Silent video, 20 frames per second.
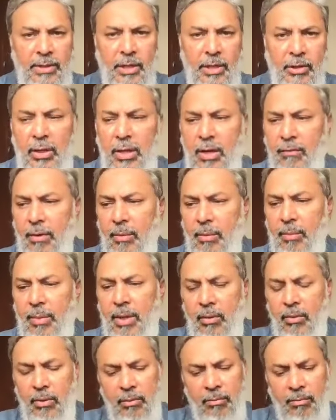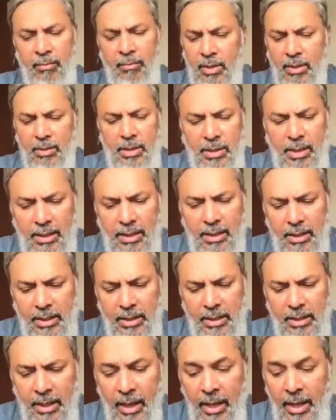that you're giving me with this and that
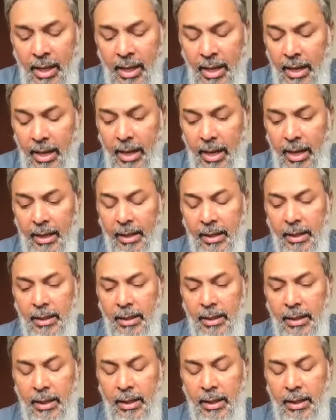and that, and